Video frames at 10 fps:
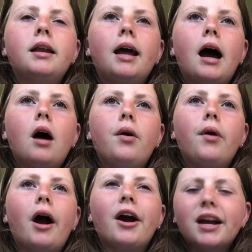
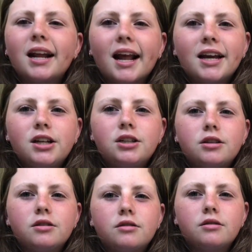Now, I reckon I could
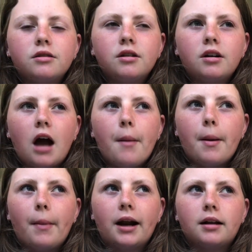do a
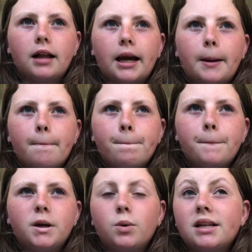bit better, like
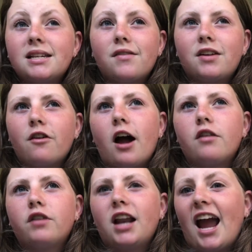between
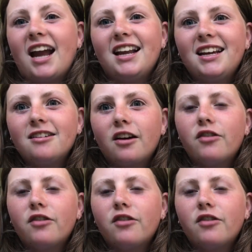75 and 80.